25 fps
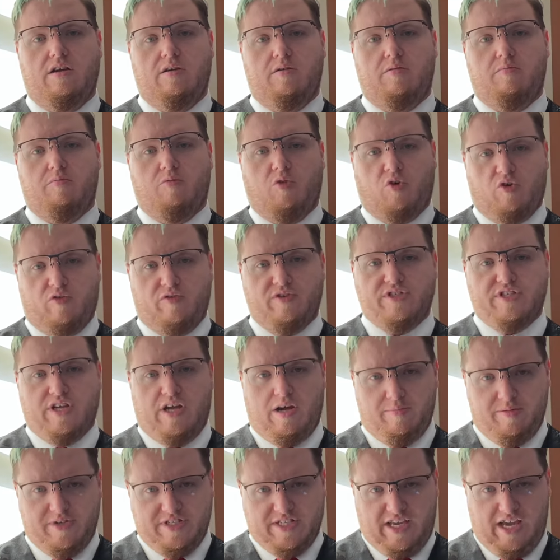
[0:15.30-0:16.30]
Marvel
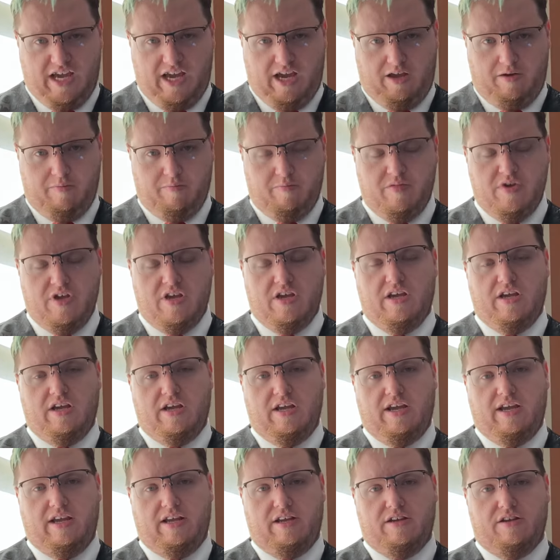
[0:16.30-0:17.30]
Zombies game
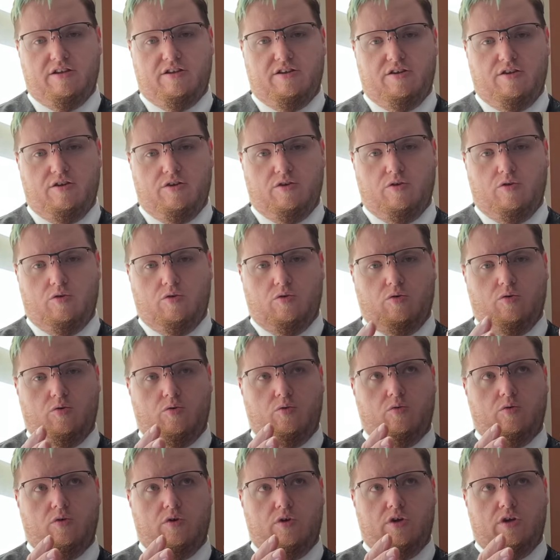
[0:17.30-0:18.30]

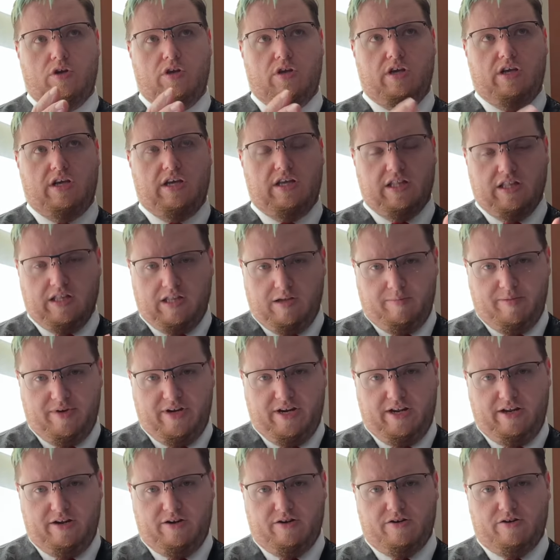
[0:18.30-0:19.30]
into
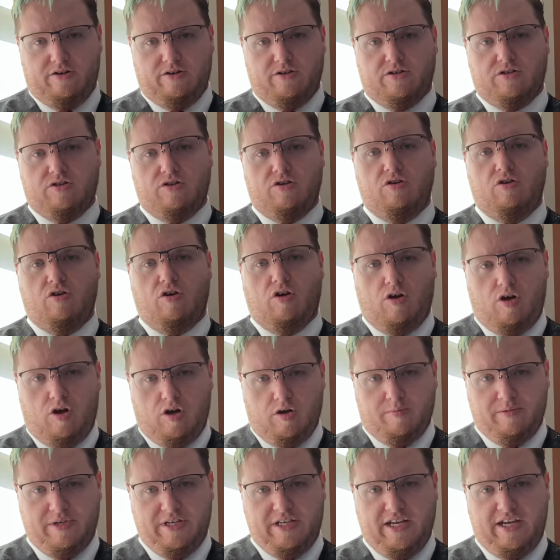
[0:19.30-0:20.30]
eliminators,
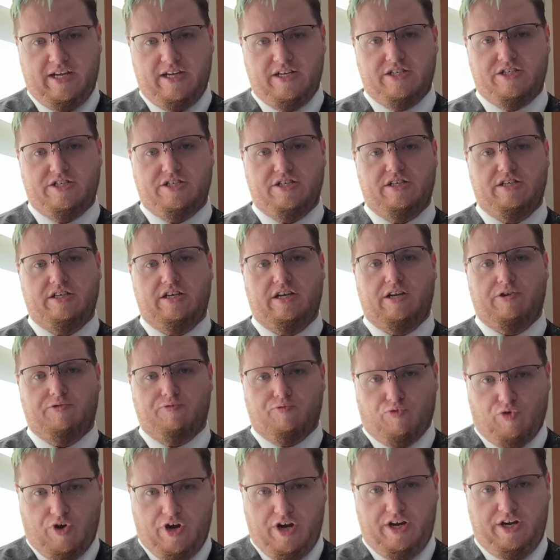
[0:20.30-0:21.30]
augmentation,
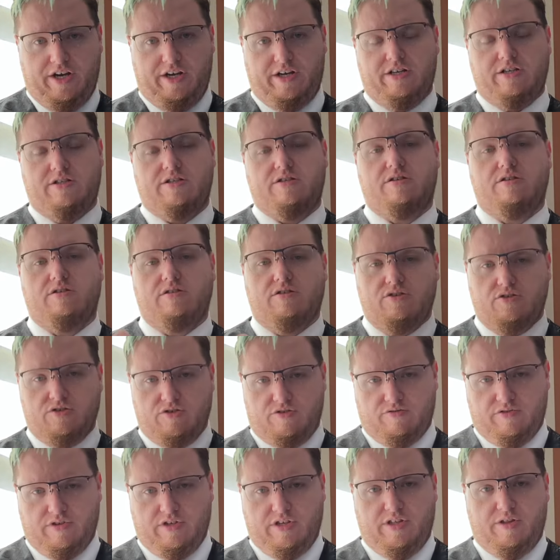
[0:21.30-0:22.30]
and range. Those
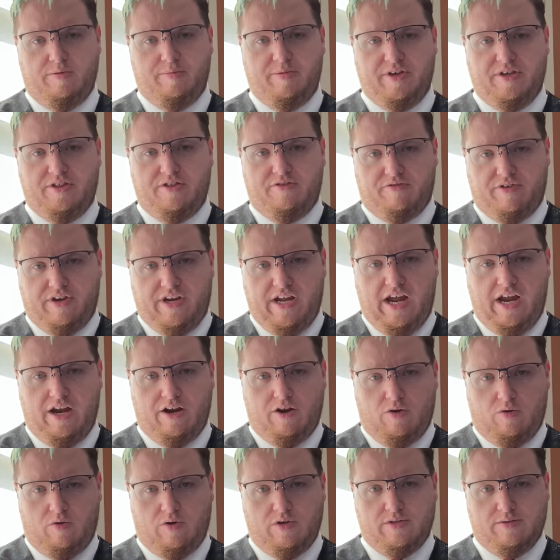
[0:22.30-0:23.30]
are really the big three
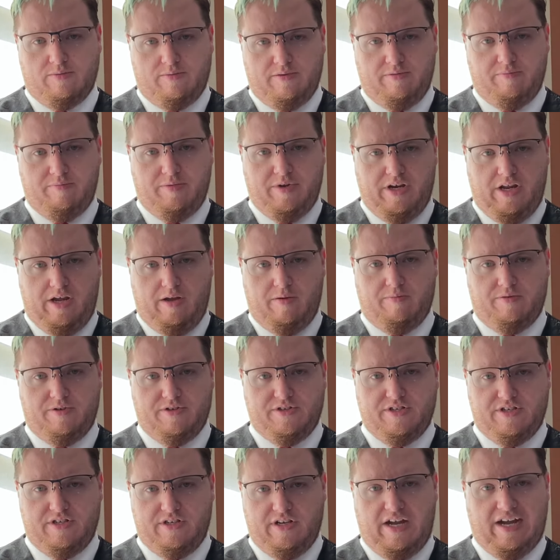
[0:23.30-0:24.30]
categories we've been able
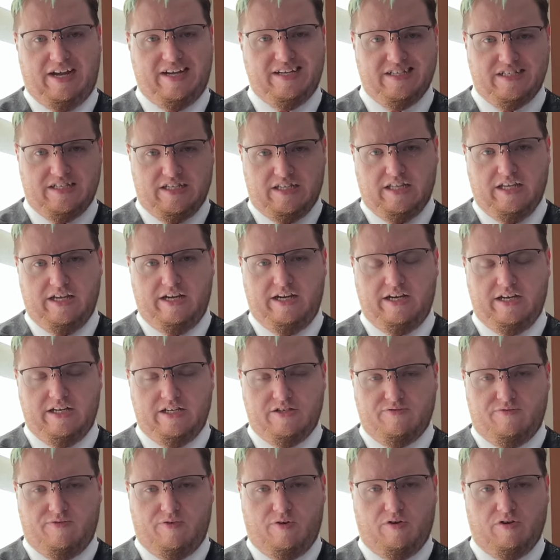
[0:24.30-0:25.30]
to isolate
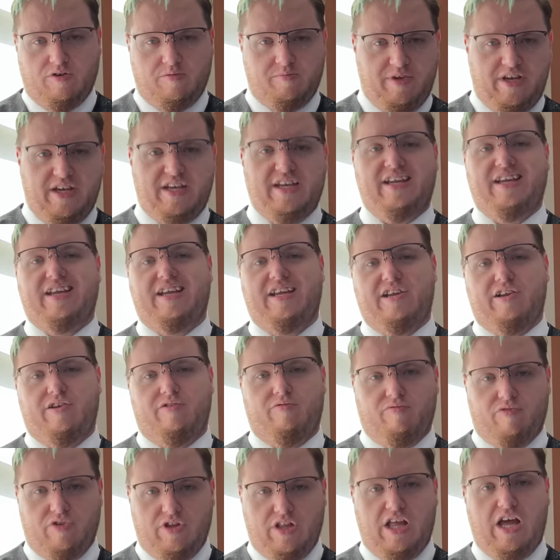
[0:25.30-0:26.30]
as far as making it
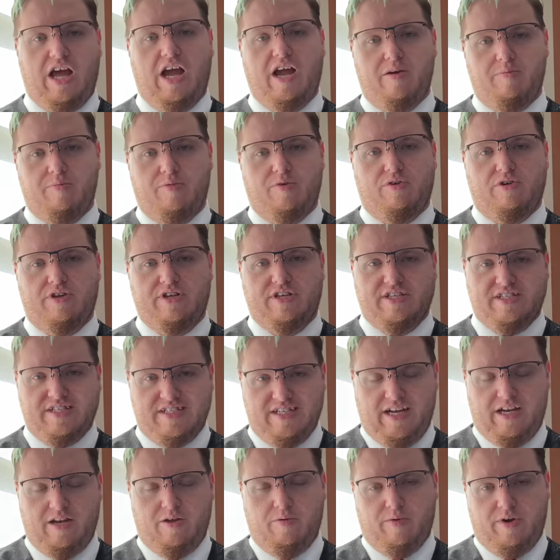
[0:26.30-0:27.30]
reliable and a
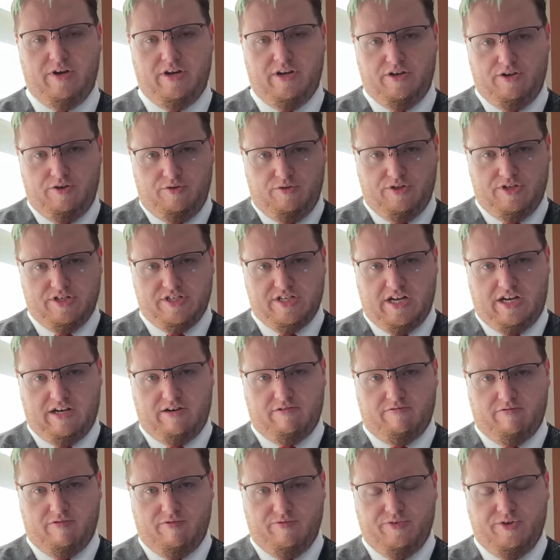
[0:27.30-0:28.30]
steady way to do these kind
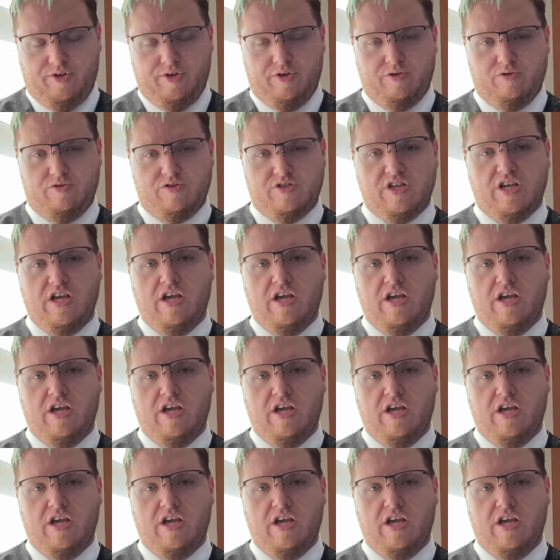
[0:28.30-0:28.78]
of reviews.